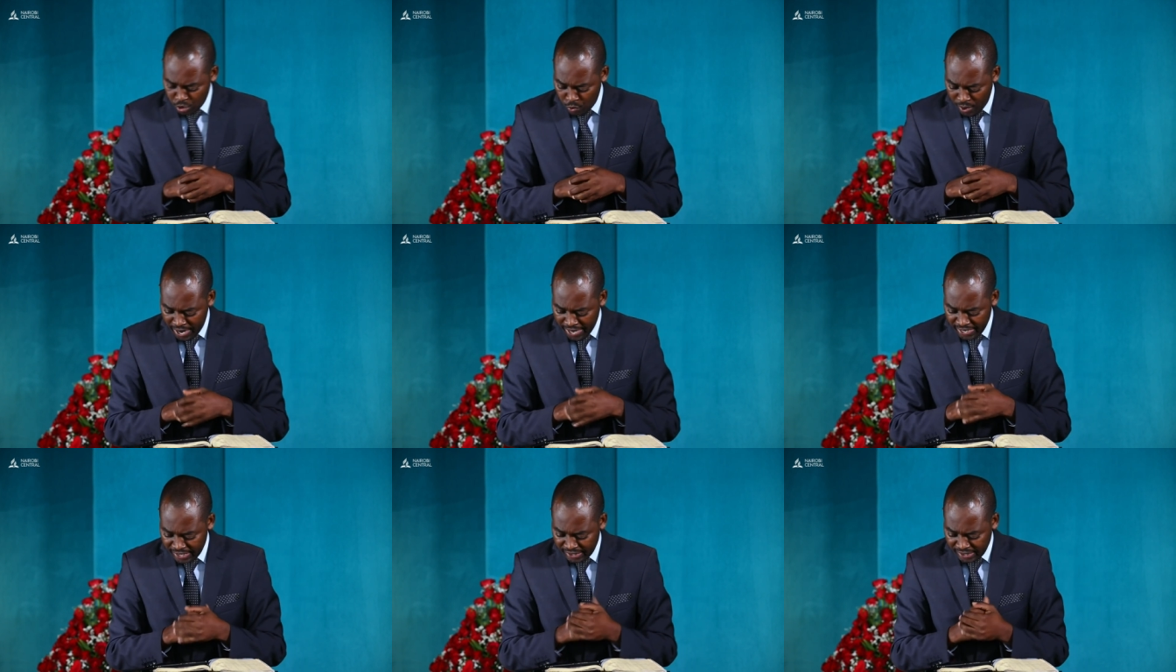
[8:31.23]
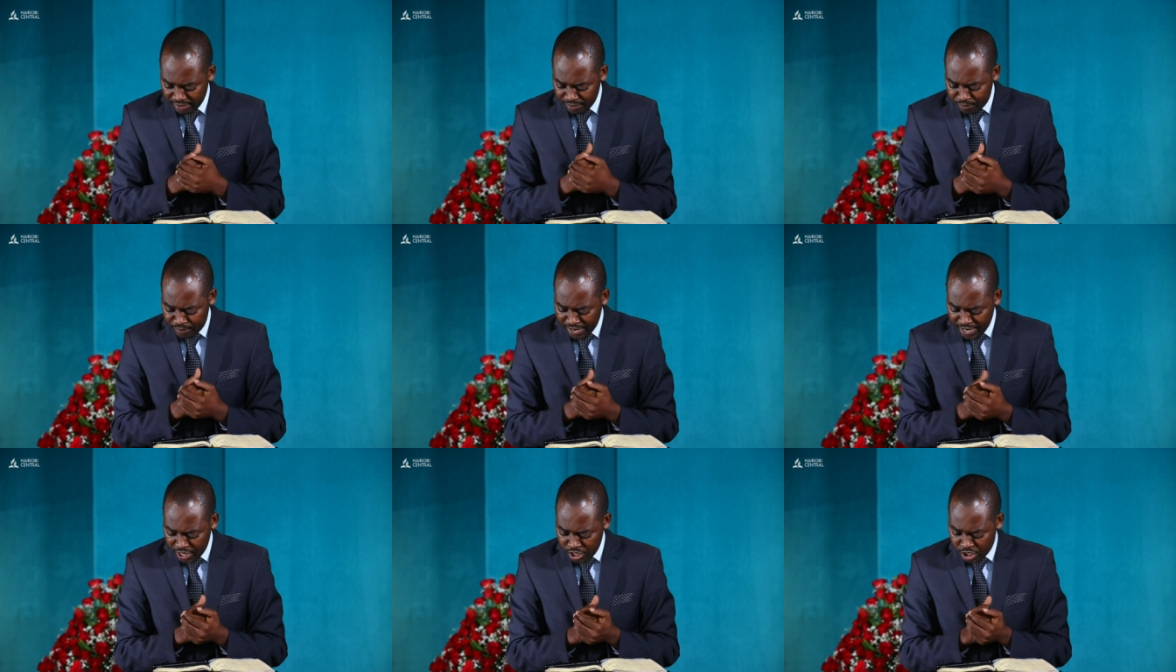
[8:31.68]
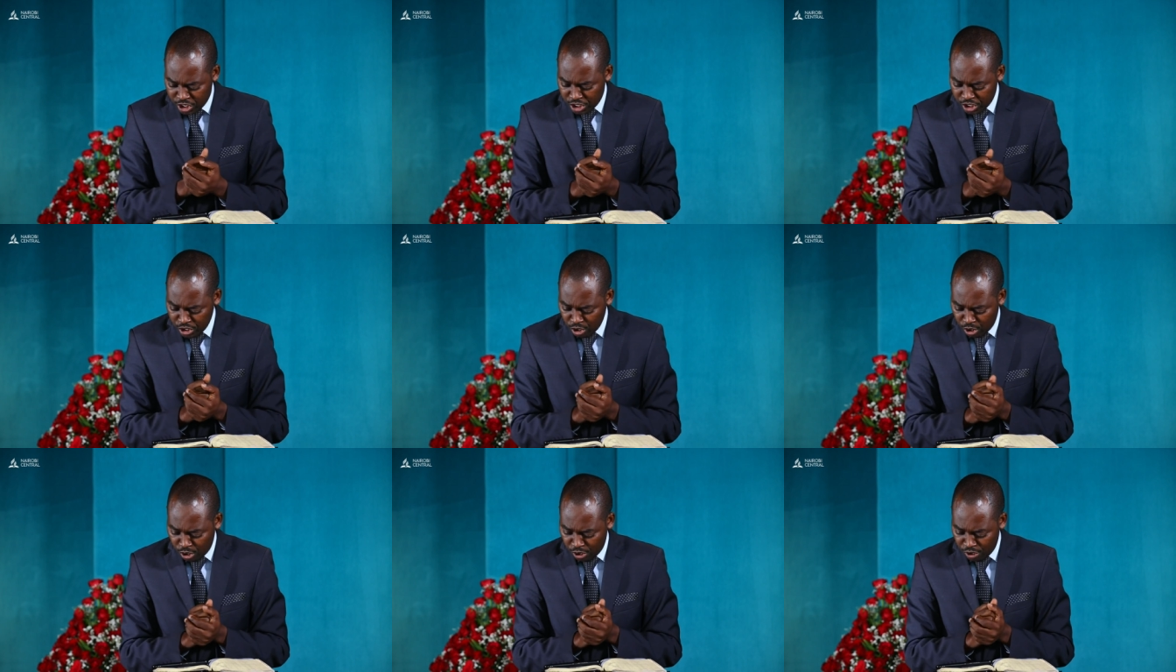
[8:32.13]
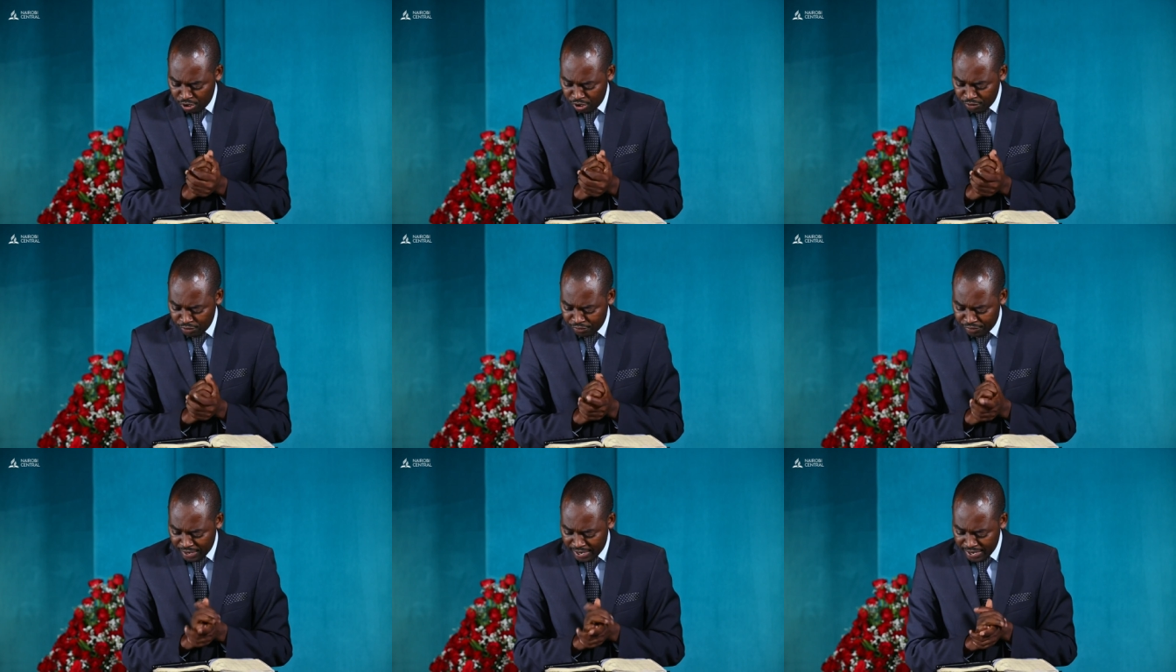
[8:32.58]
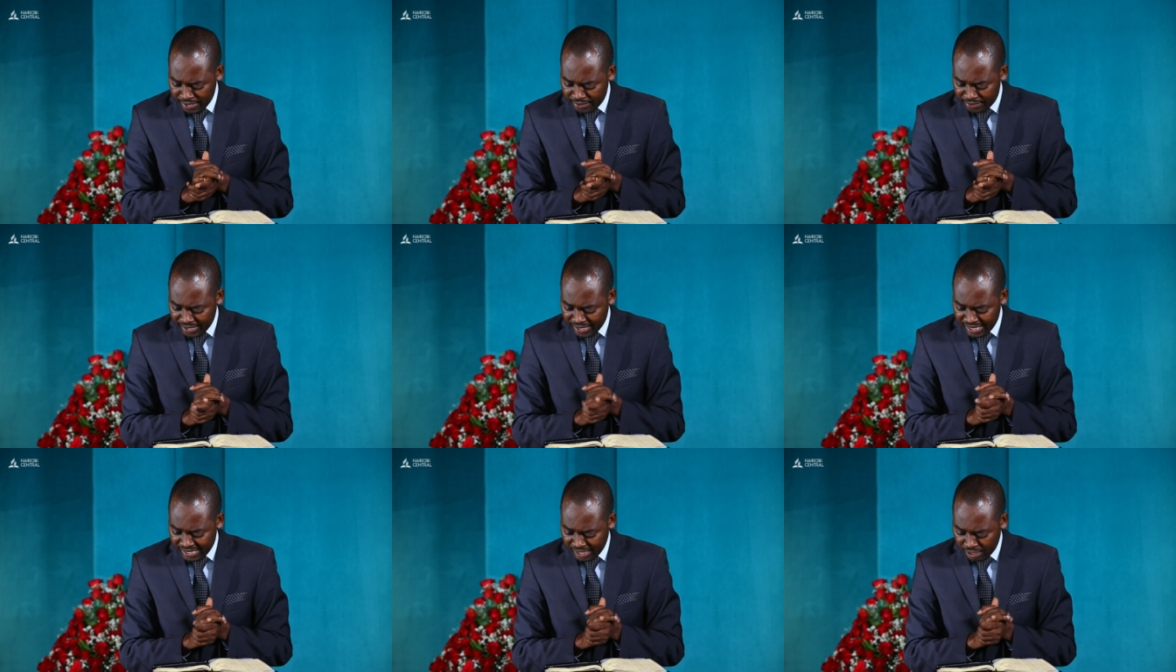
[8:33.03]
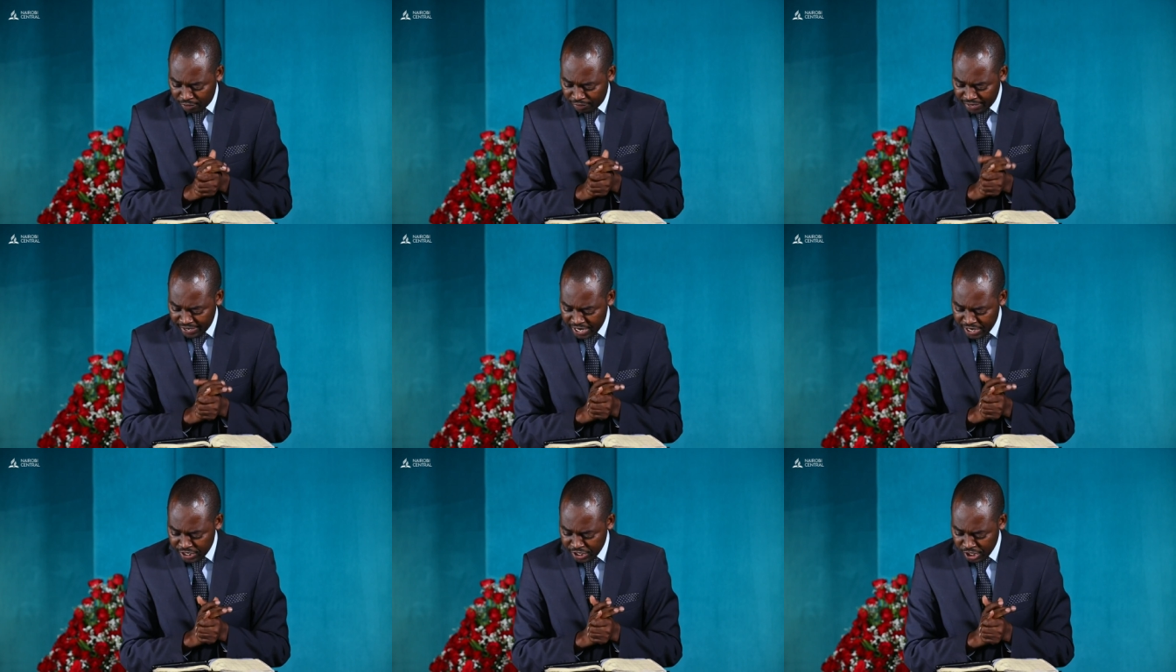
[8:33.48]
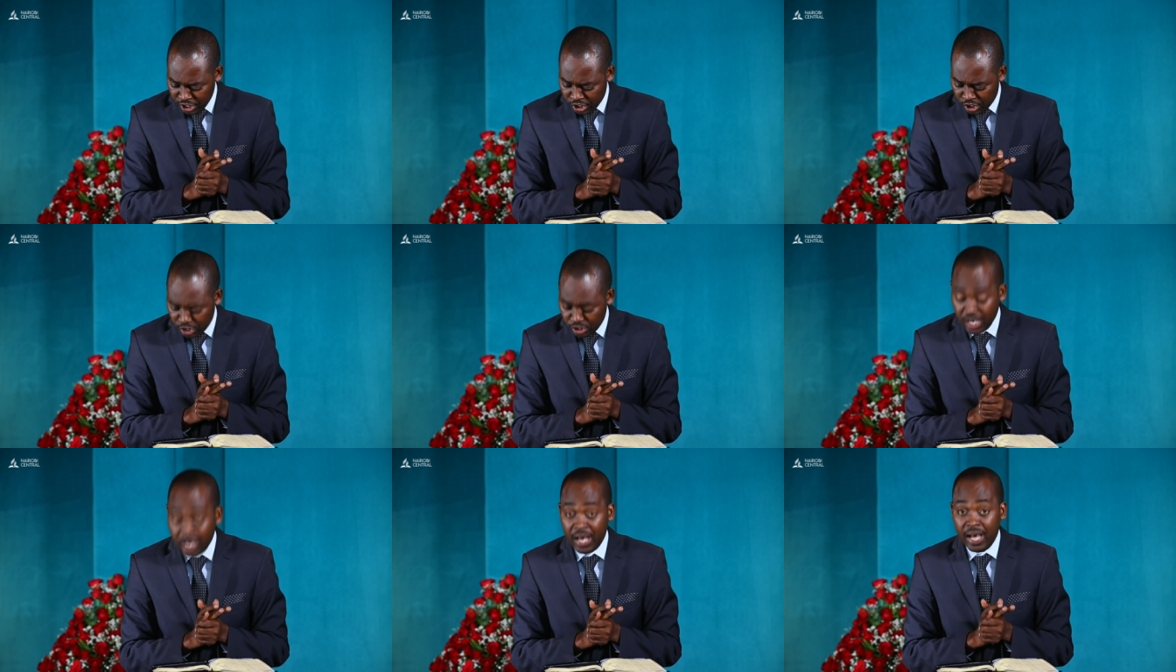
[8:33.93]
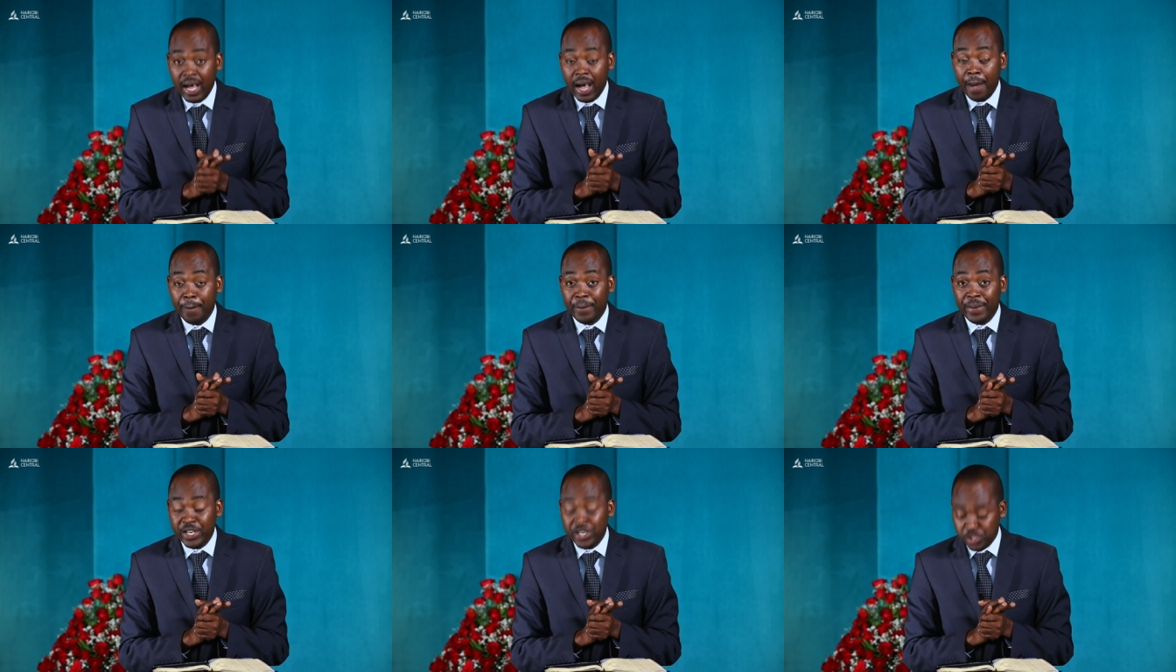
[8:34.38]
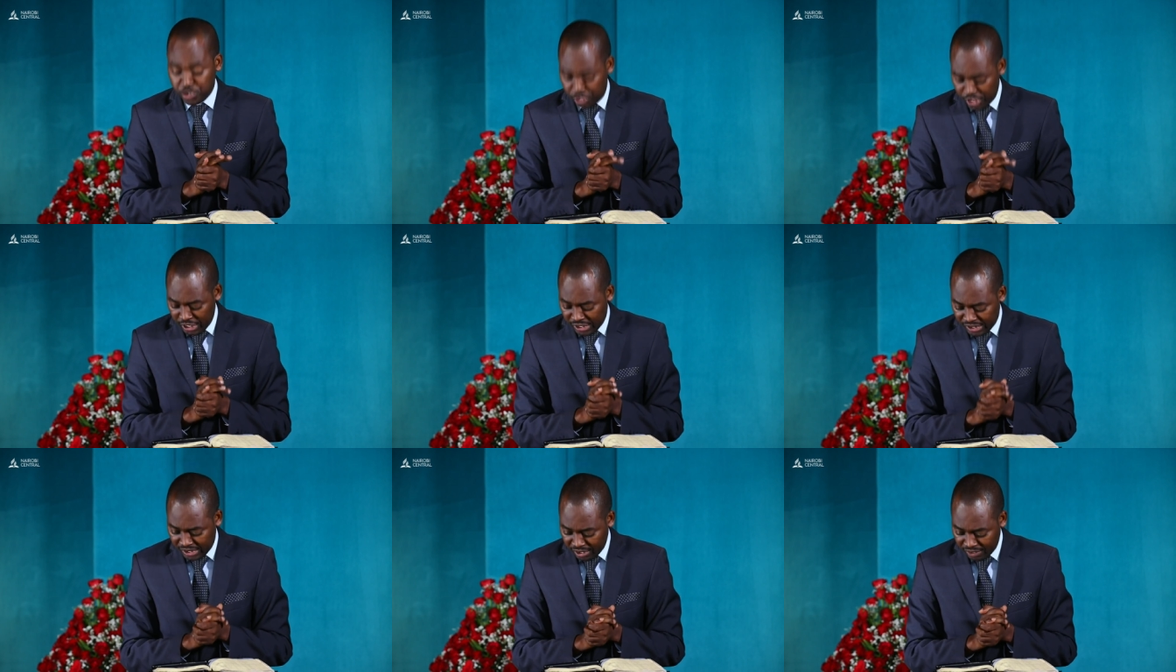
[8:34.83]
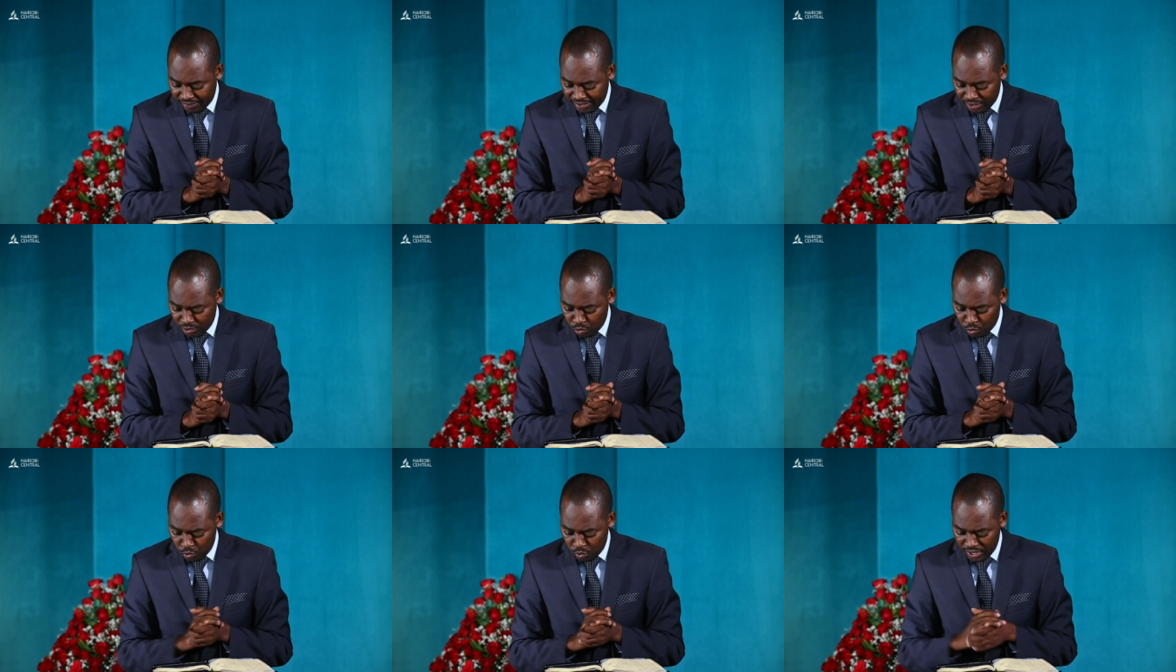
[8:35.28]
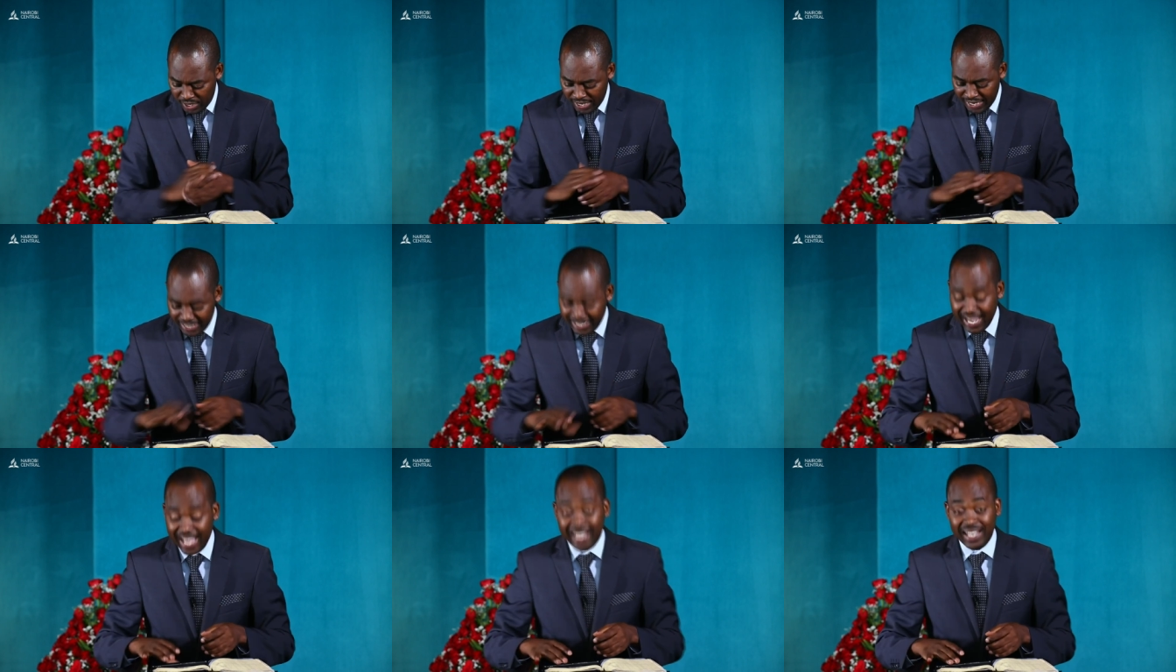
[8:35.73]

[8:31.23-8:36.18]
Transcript: White and page of uh, the Desire of Ages, uh, page 671.